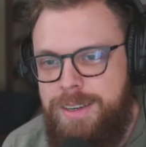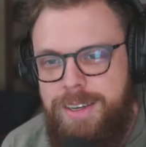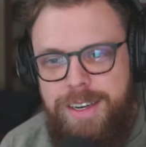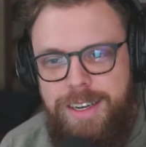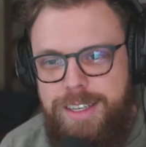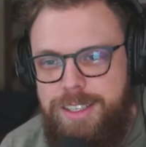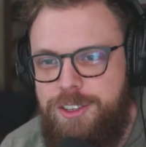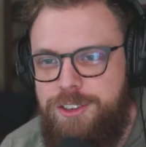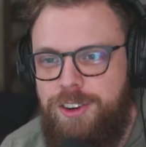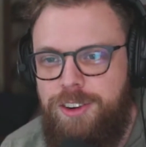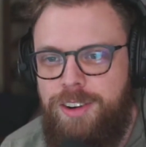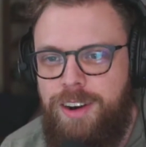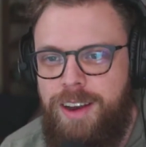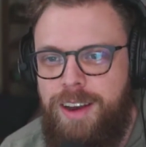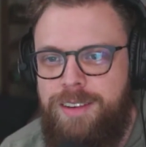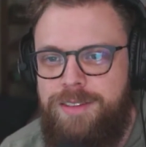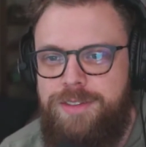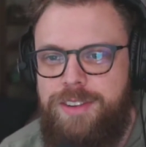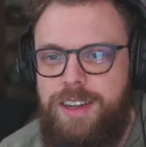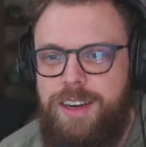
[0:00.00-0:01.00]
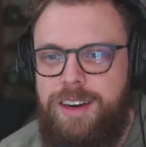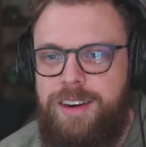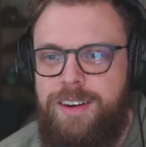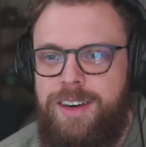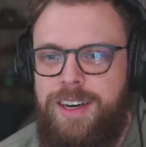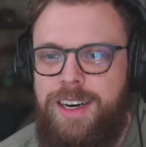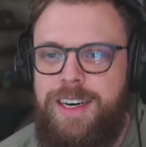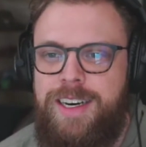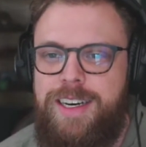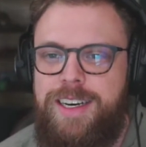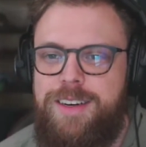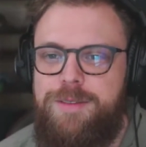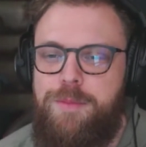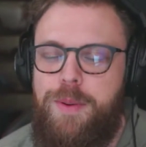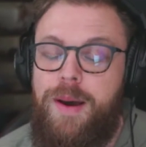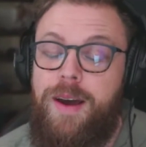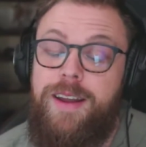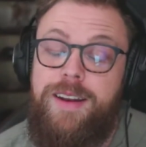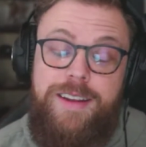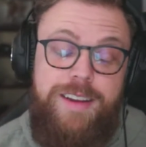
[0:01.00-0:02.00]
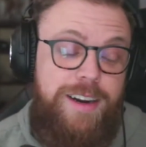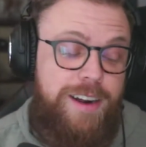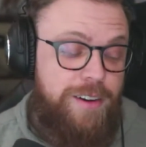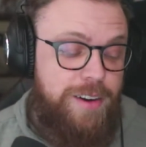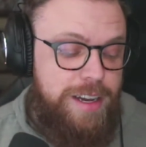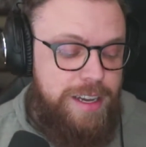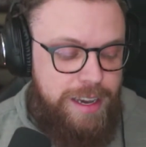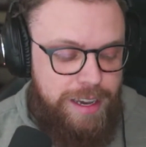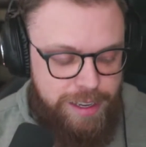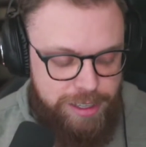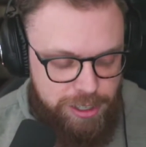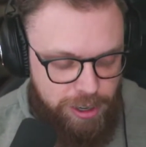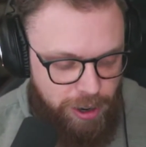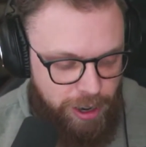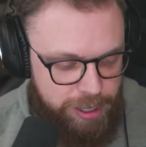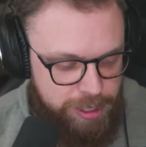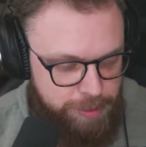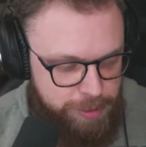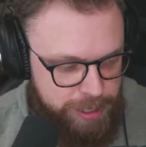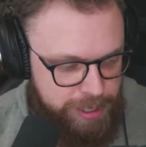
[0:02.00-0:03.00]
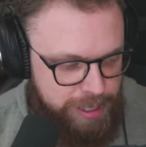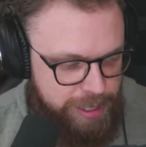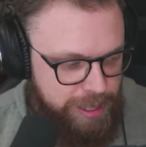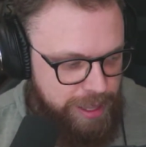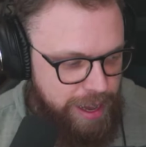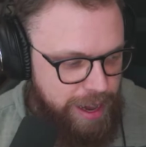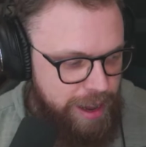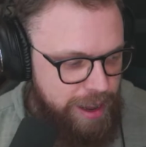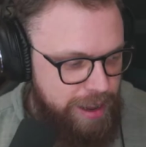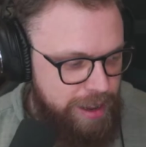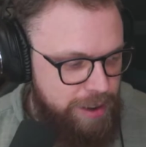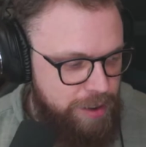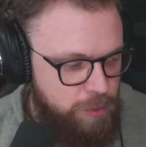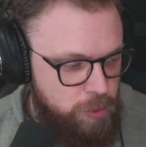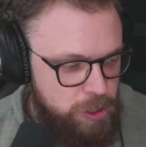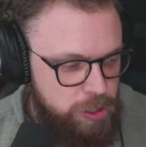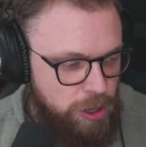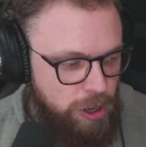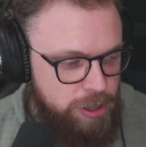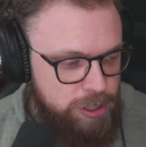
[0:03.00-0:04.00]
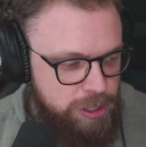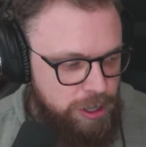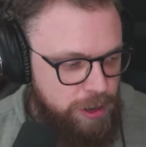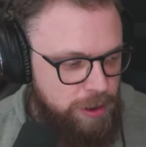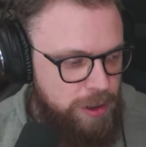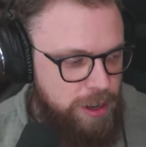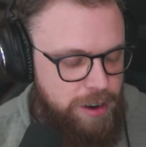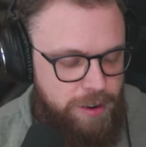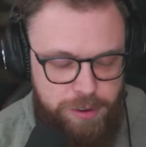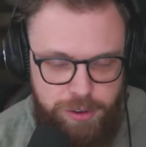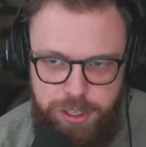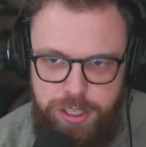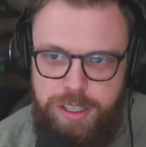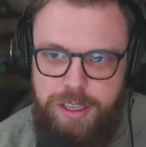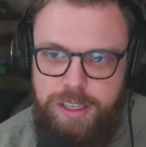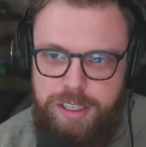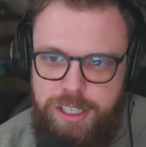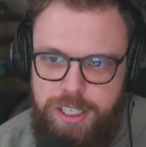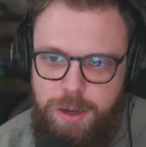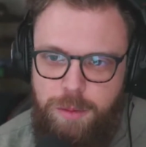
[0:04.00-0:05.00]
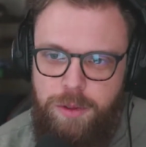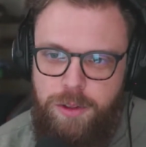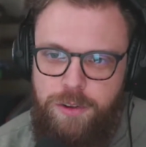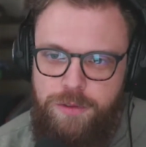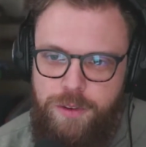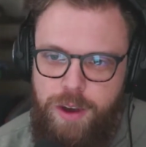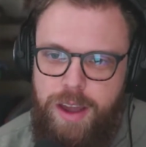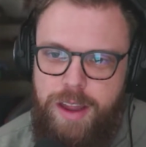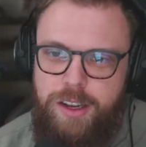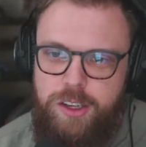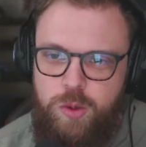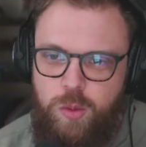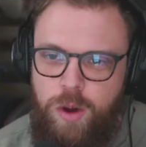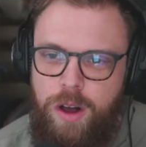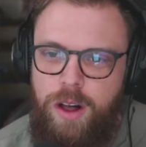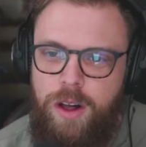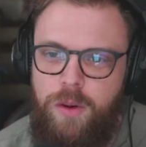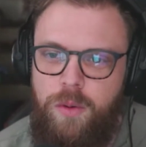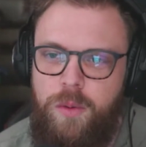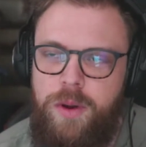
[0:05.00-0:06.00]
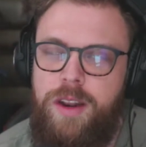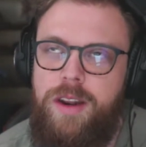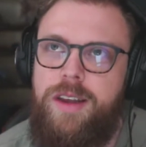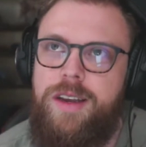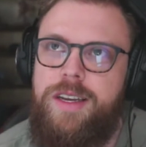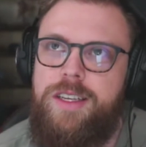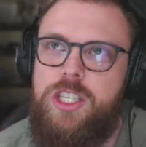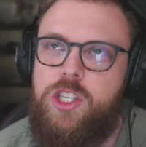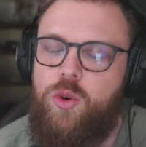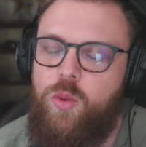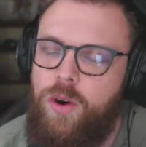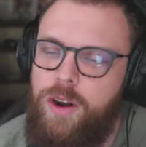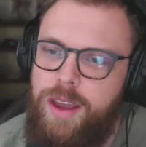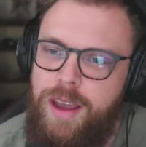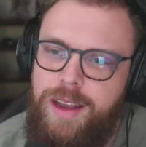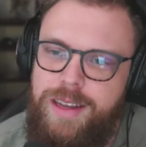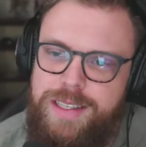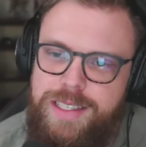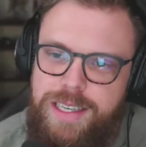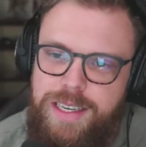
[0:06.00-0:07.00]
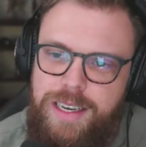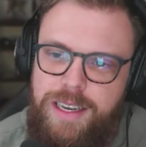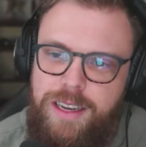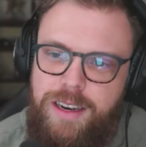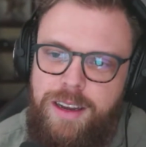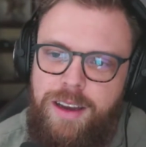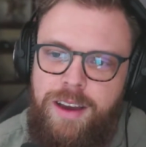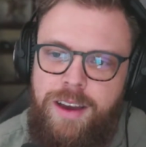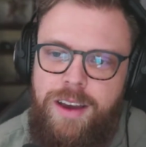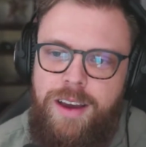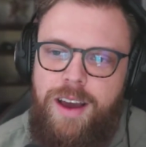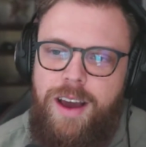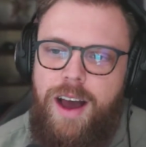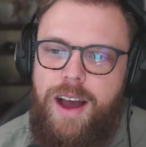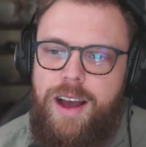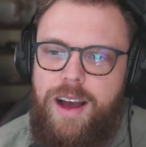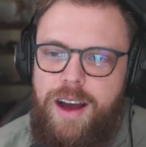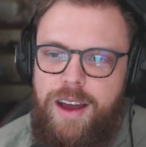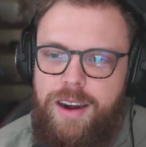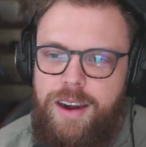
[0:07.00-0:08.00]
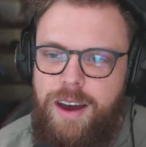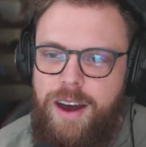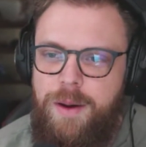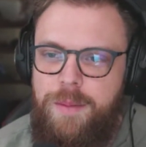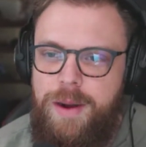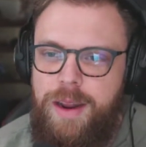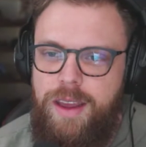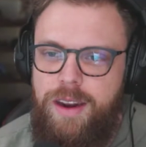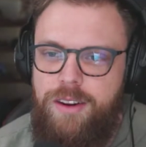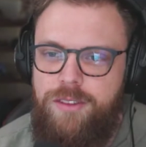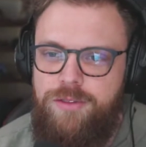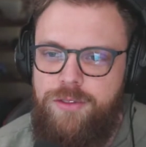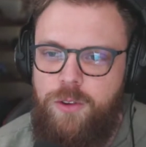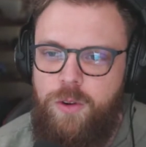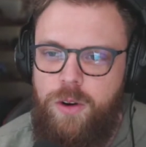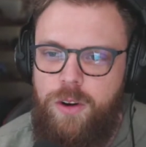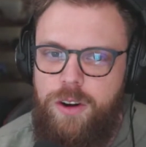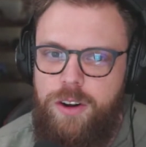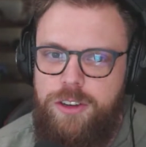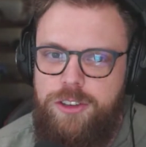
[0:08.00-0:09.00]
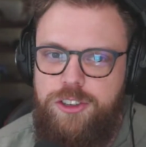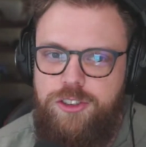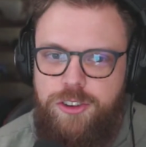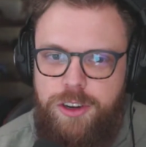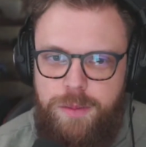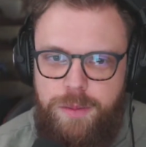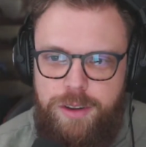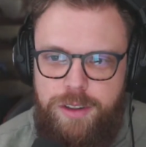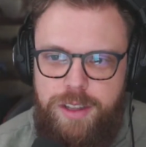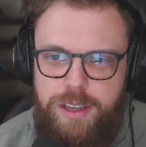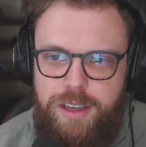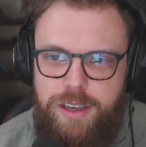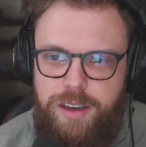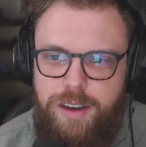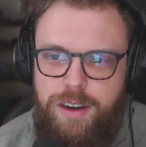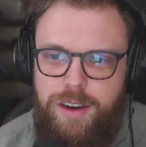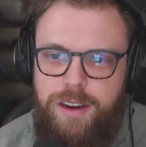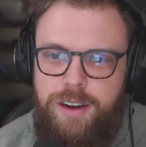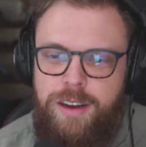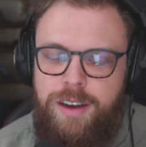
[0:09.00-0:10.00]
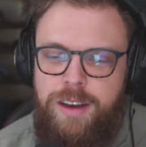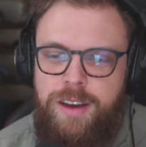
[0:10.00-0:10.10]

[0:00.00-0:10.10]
And sure enough, but it's awesome to see that. It was also, it's a similar vein as well when in 2018 I got nominated for Streamer of the Year,